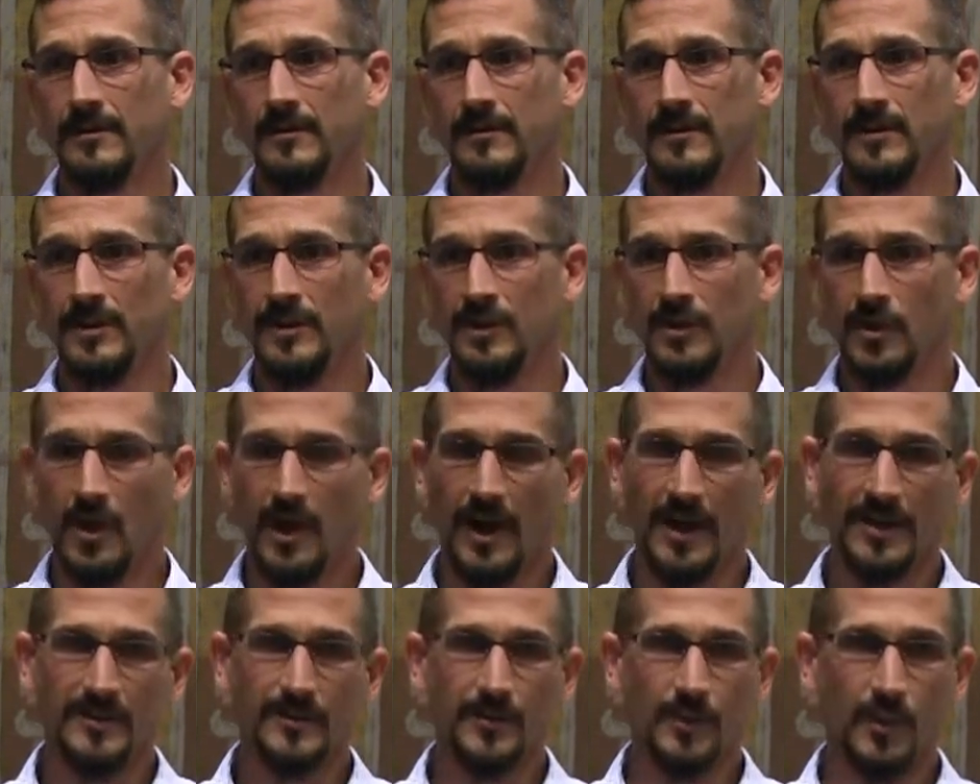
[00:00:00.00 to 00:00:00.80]
the
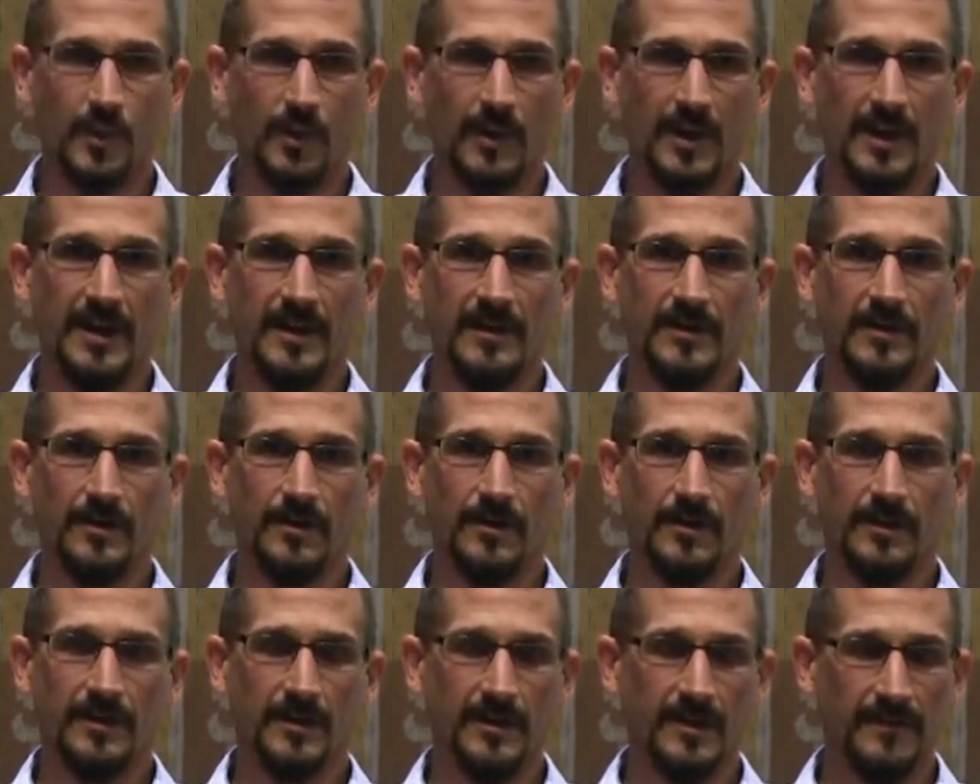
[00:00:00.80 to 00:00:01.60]
cost per
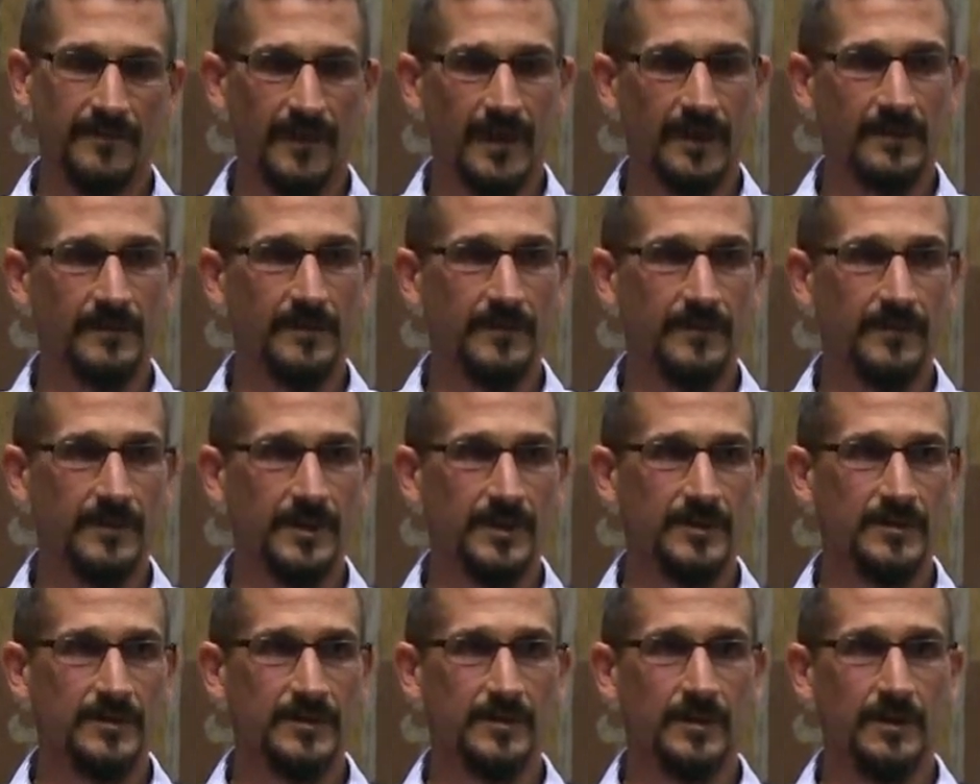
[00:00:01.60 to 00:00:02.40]
acre and the
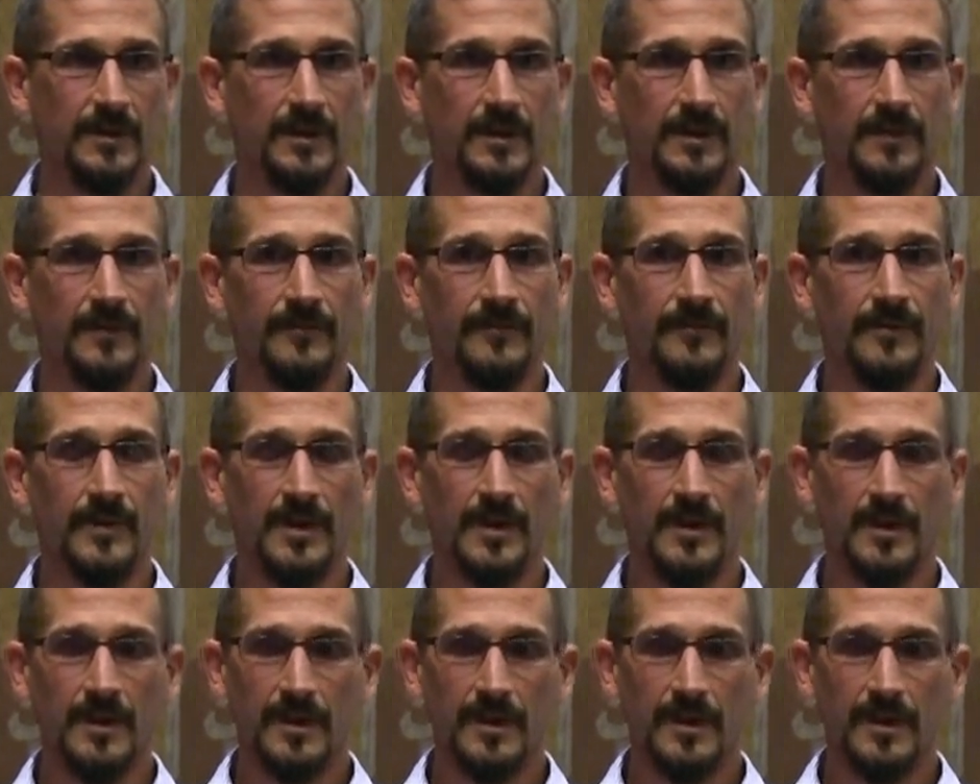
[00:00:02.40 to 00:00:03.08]
effectiveness of